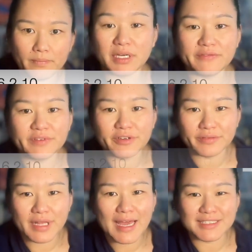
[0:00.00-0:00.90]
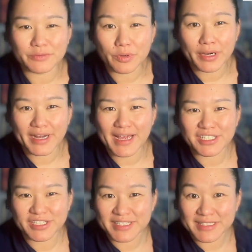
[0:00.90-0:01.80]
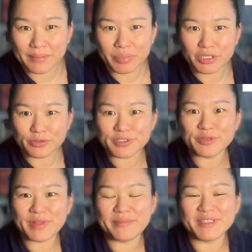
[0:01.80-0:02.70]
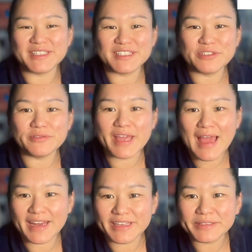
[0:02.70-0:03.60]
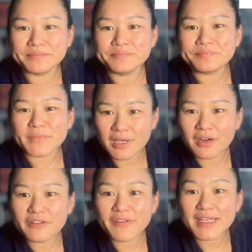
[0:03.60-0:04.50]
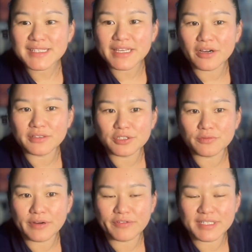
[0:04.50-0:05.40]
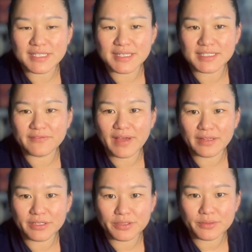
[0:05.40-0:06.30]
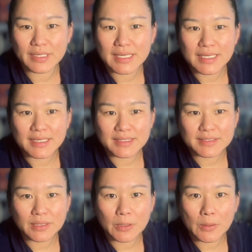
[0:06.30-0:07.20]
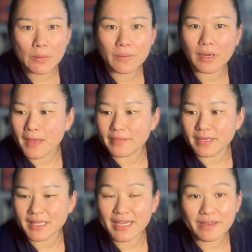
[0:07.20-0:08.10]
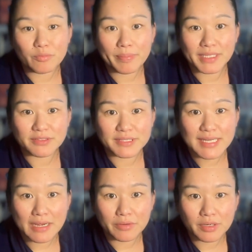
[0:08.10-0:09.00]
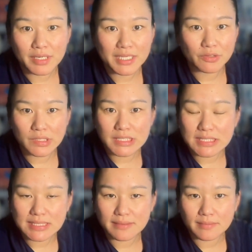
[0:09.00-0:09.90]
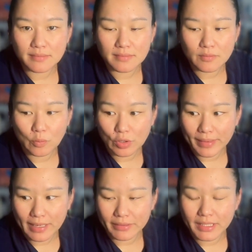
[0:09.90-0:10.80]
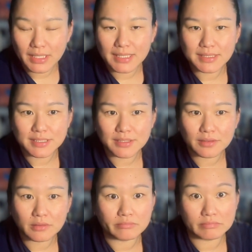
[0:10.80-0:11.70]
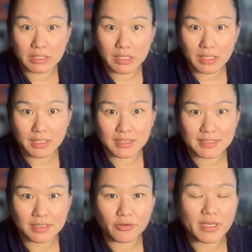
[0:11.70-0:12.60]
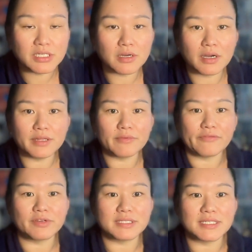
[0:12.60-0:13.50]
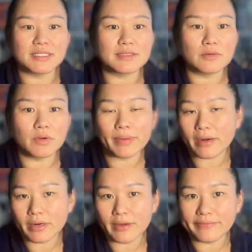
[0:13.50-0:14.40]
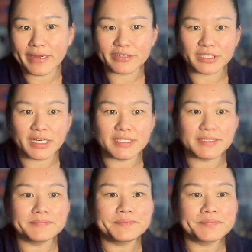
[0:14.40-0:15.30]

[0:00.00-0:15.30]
Of note, as a required action is a blue, so that means it's newly added. Card effects can also reference this value. So I think like Rapunzel's Tower increases willpower, and so it is a location card that references the willpower of character cards.